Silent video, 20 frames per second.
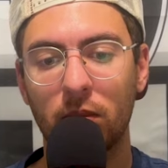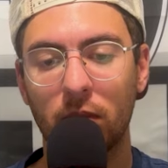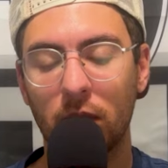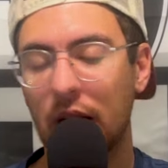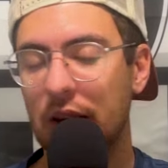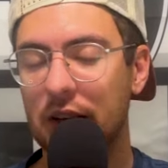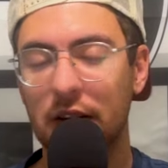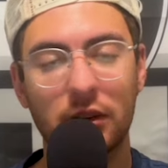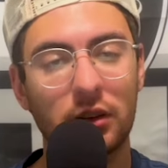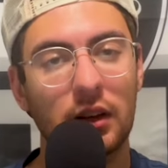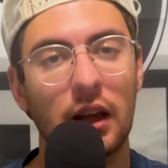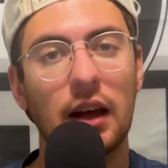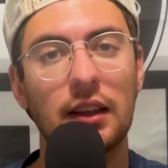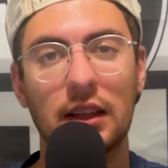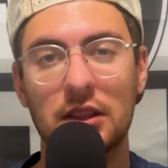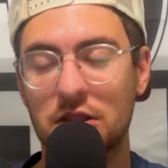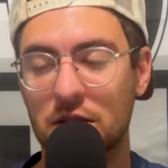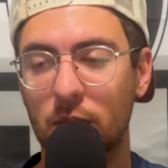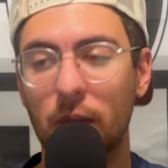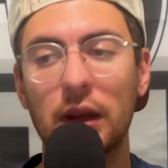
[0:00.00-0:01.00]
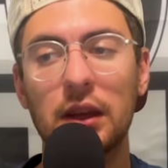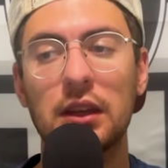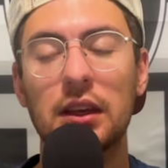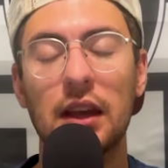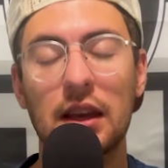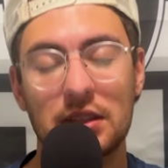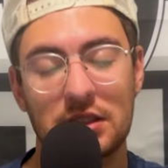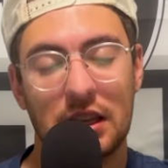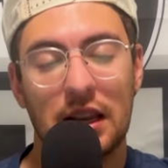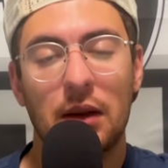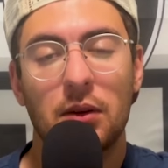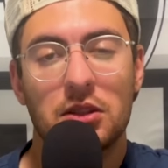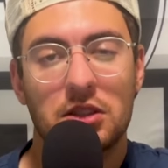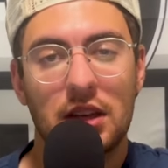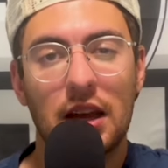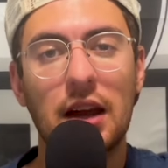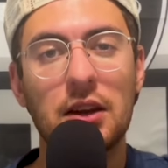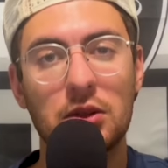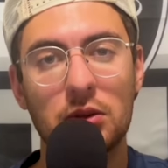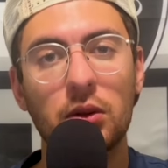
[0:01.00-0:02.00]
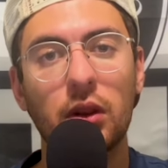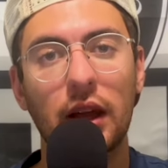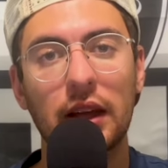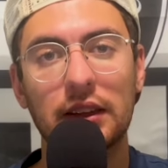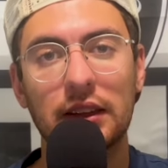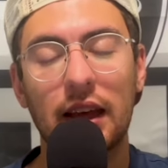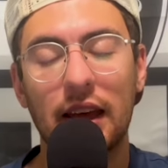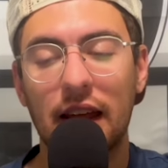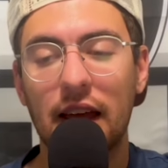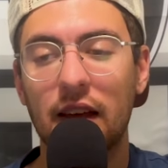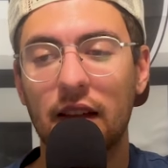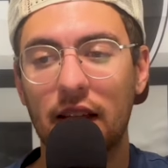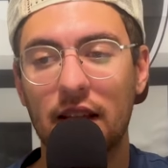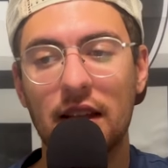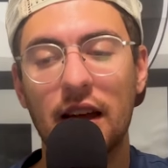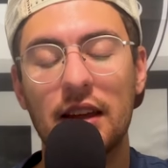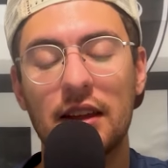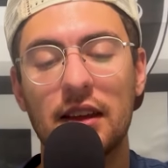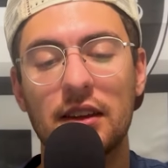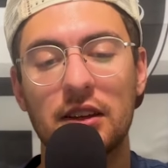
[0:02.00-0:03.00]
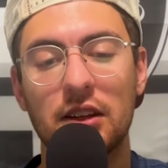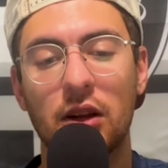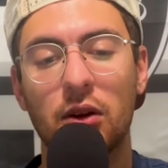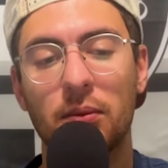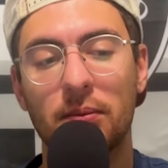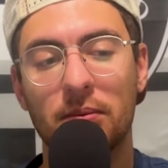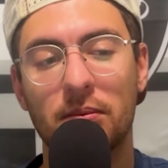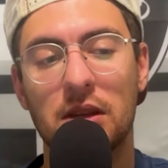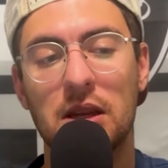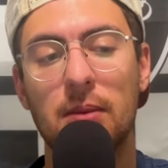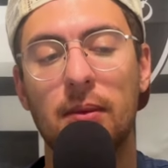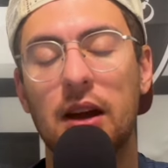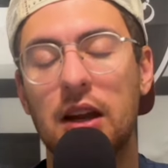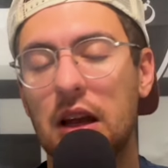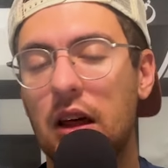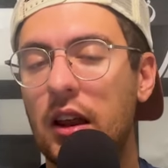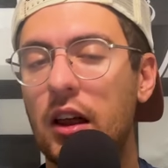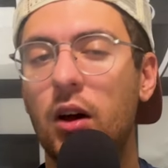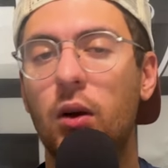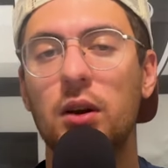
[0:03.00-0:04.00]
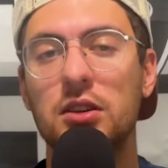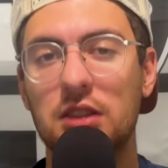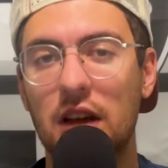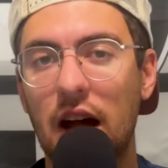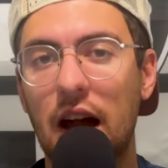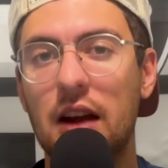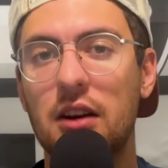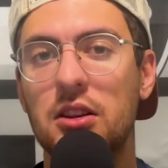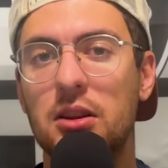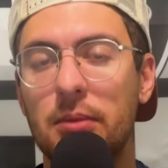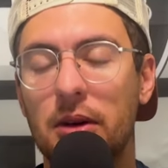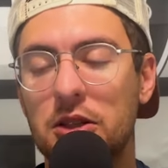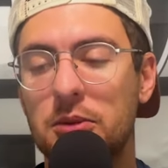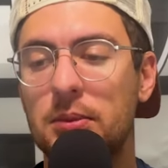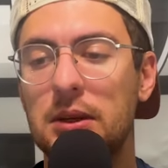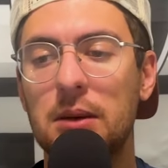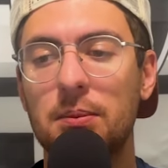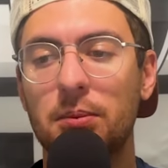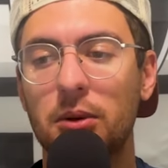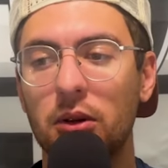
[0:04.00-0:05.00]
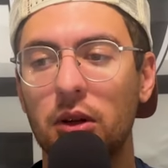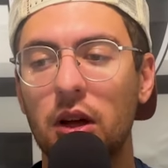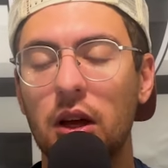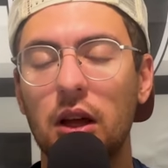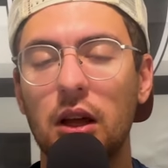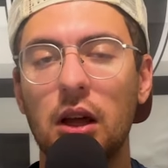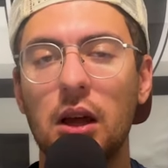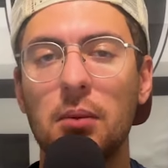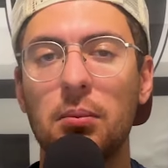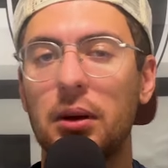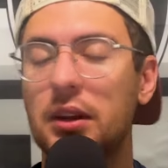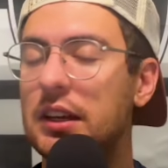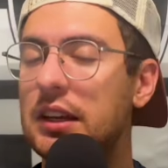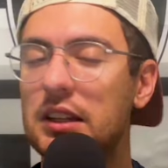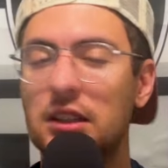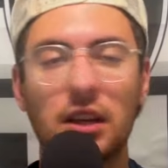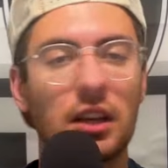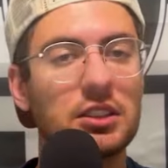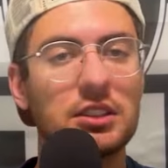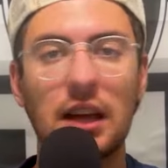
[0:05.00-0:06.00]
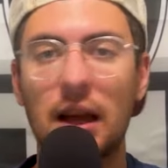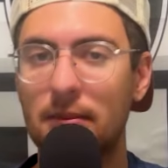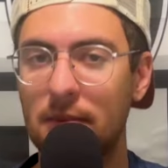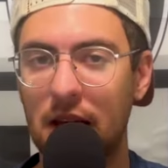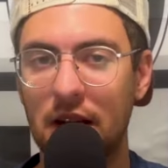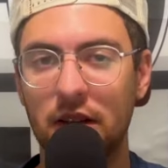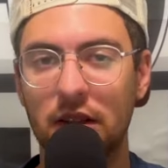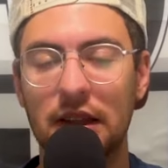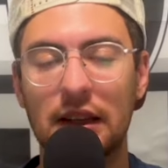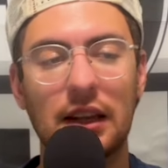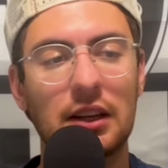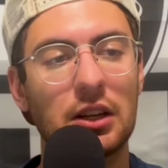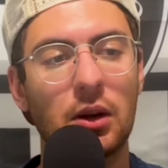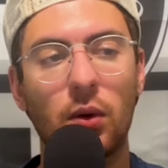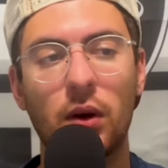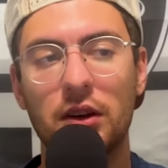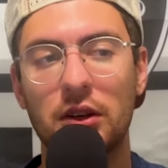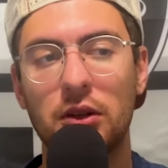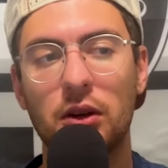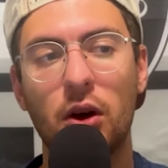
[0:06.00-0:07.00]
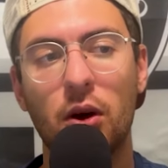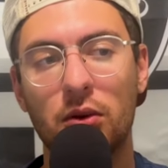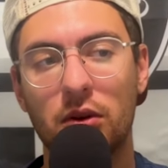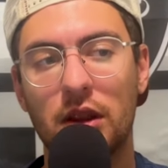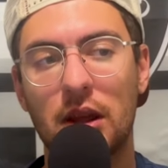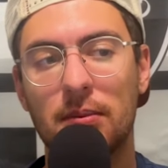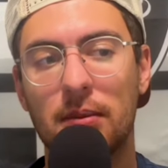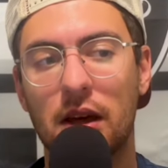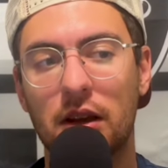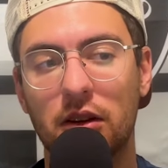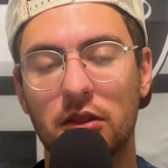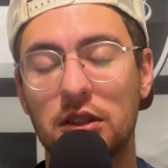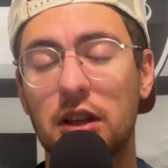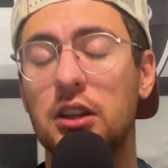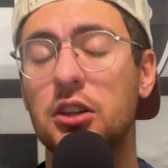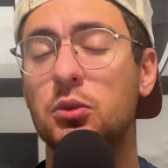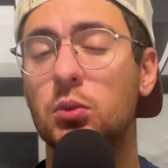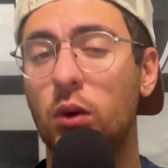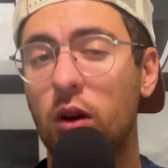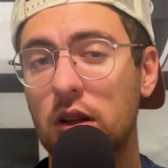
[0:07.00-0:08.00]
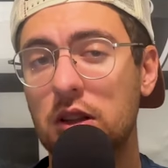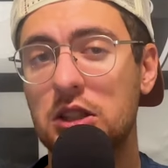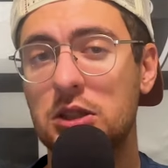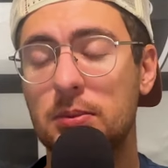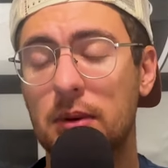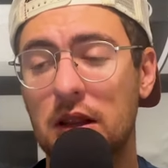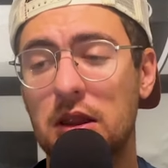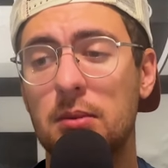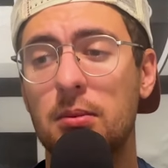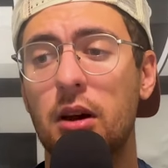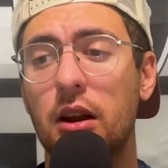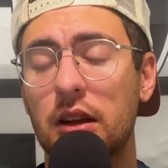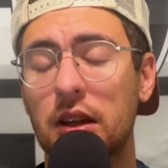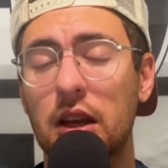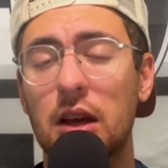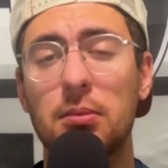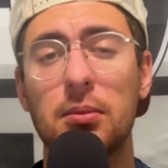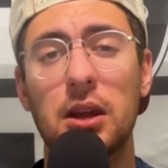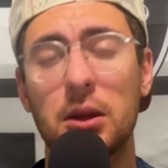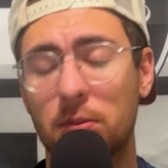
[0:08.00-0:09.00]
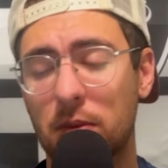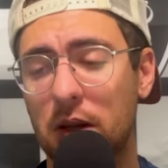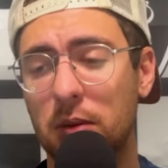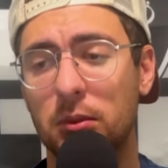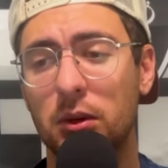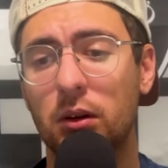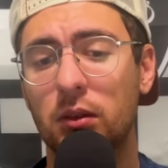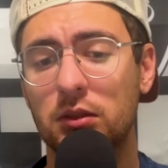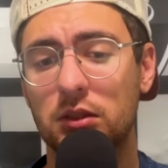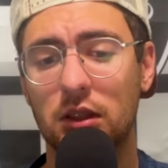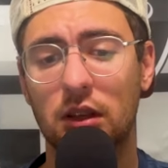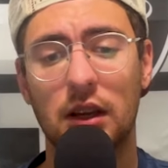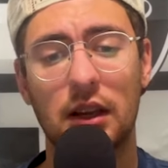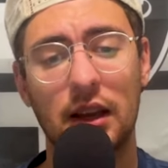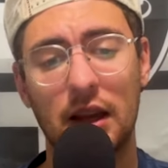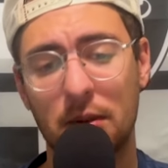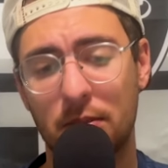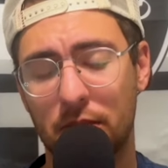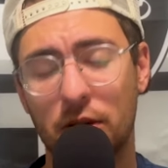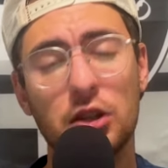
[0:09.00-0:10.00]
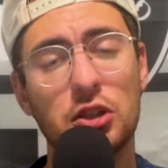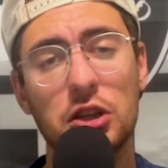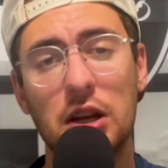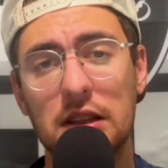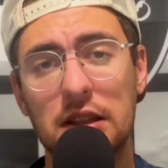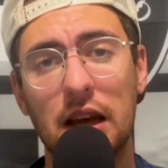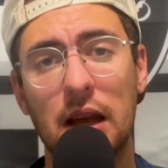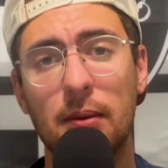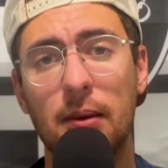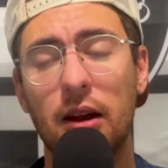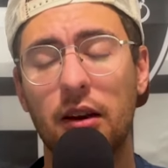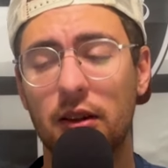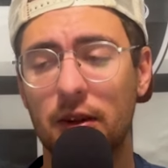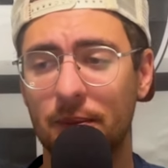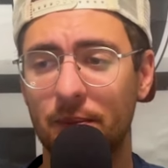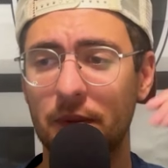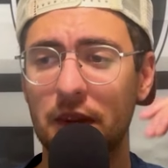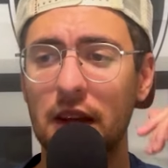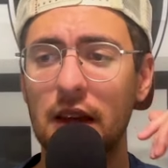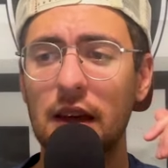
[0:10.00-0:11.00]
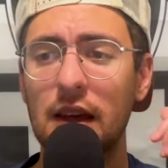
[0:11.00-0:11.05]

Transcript: Like it or not, that's the way he is. And I would say I do like that. He might not always hire the best people, but he does not meddle, and I don't want an owner that meddles. And he's willing to spend the money and make big moves, and I appreciate that about him.